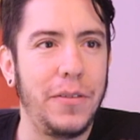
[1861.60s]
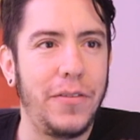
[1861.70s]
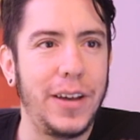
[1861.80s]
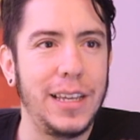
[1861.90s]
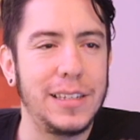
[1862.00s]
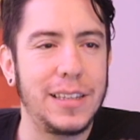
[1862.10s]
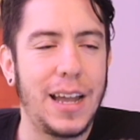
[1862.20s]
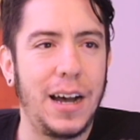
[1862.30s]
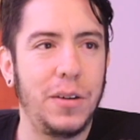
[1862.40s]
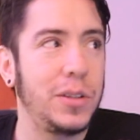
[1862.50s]
be phased
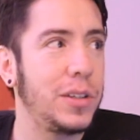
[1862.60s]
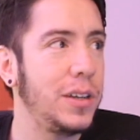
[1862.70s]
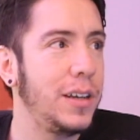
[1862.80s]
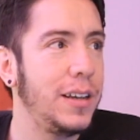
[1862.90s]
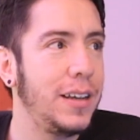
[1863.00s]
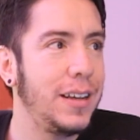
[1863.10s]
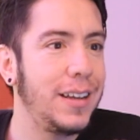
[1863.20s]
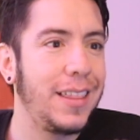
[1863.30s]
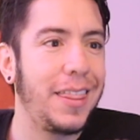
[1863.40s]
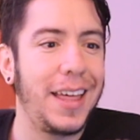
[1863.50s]
out?
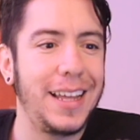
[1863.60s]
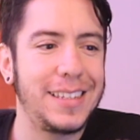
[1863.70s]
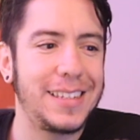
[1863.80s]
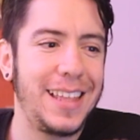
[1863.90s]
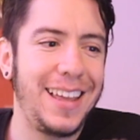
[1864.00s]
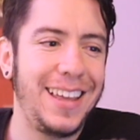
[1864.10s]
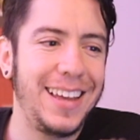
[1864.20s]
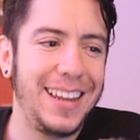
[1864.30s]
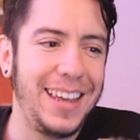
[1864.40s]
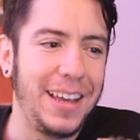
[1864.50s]
That's
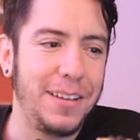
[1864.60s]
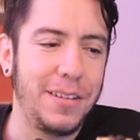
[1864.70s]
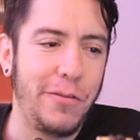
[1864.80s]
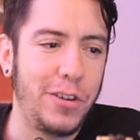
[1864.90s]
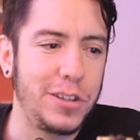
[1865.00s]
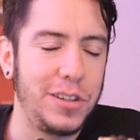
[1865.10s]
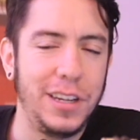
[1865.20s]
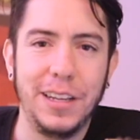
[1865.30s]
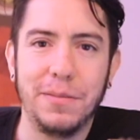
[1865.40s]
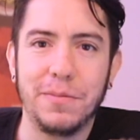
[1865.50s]
the idea,
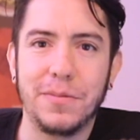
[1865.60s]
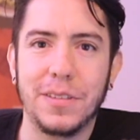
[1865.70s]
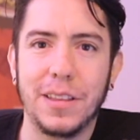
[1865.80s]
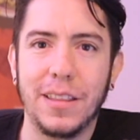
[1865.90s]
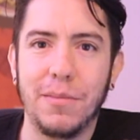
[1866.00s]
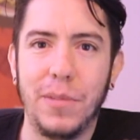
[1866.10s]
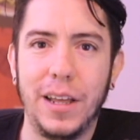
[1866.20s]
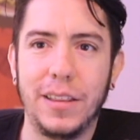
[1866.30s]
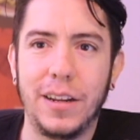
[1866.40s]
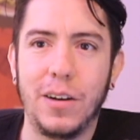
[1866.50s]
unfortunately.
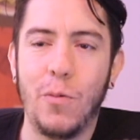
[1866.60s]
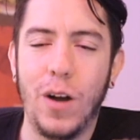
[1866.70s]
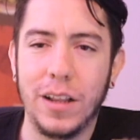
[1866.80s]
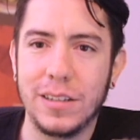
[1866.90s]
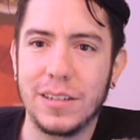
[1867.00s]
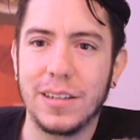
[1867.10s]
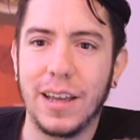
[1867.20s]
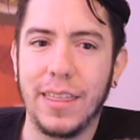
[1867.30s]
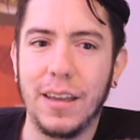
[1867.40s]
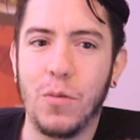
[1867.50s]
Blender,
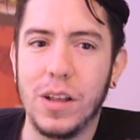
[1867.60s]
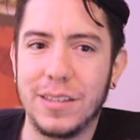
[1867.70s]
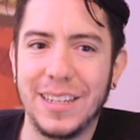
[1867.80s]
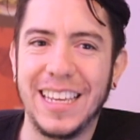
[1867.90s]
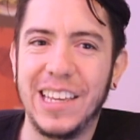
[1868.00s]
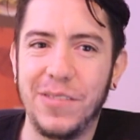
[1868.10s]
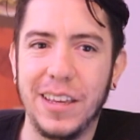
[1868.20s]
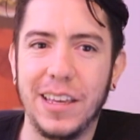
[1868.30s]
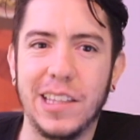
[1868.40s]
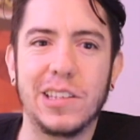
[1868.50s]
I think once
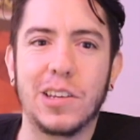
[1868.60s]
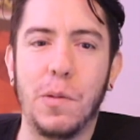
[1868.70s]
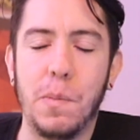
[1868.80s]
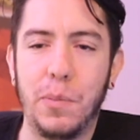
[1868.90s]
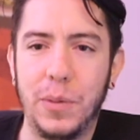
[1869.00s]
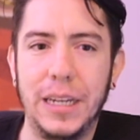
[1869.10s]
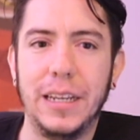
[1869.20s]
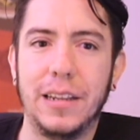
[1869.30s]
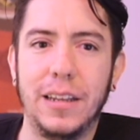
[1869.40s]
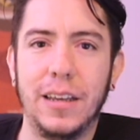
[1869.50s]
Eevee is
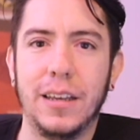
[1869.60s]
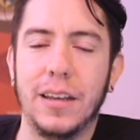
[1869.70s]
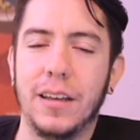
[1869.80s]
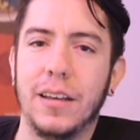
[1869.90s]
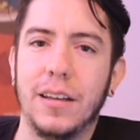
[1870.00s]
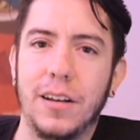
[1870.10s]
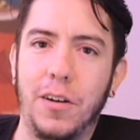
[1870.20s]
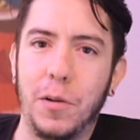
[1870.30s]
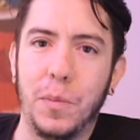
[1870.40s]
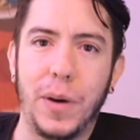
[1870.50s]
completely
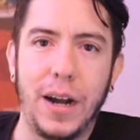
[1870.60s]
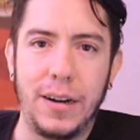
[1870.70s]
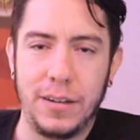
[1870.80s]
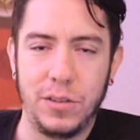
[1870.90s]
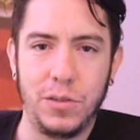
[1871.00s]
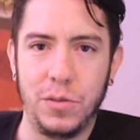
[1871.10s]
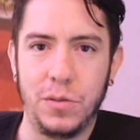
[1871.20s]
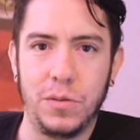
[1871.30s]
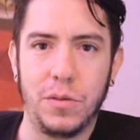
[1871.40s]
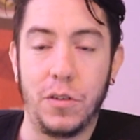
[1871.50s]
on par
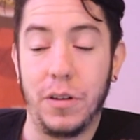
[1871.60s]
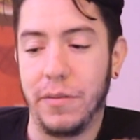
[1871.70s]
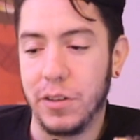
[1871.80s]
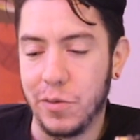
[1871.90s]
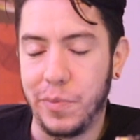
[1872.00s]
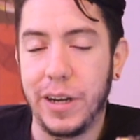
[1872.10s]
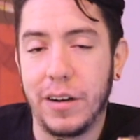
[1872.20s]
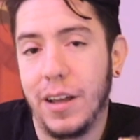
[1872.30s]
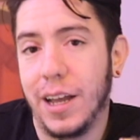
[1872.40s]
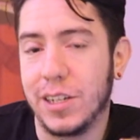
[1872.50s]
to, or even
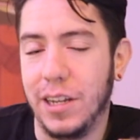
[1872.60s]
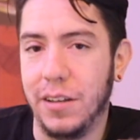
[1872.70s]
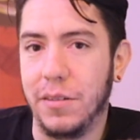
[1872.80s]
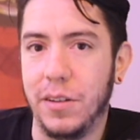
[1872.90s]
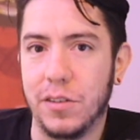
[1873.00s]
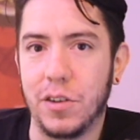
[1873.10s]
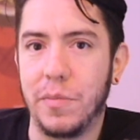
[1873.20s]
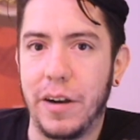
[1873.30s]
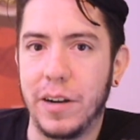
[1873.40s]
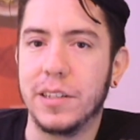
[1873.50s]
superior, actually in
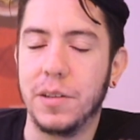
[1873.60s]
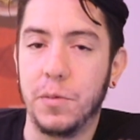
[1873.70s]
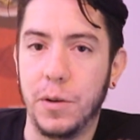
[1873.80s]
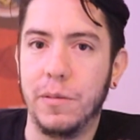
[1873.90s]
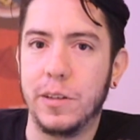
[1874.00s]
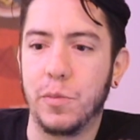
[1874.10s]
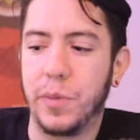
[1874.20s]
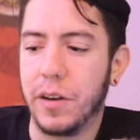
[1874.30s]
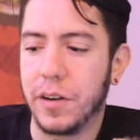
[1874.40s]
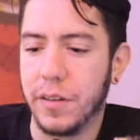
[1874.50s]
some areas it will be
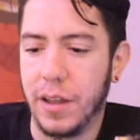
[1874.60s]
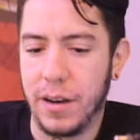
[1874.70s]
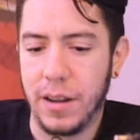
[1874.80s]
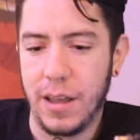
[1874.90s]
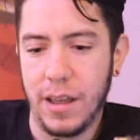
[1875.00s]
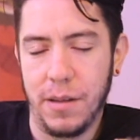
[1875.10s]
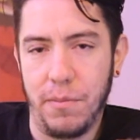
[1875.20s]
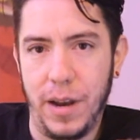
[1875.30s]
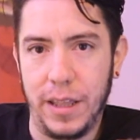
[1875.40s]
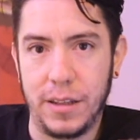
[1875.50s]
superior than
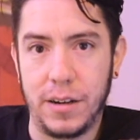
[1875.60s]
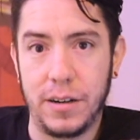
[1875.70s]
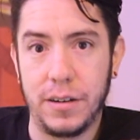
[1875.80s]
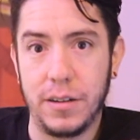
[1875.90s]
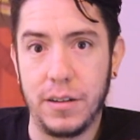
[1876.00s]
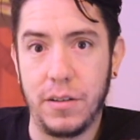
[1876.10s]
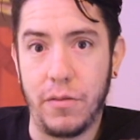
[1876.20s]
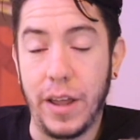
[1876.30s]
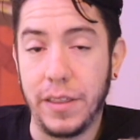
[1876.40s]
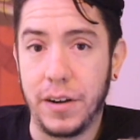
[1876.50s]
Blender
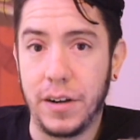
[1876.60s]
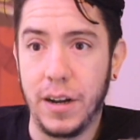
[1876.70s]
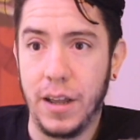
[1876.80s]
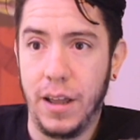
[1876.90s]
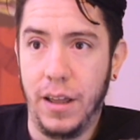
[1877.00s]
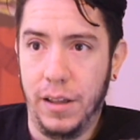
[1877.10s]
render,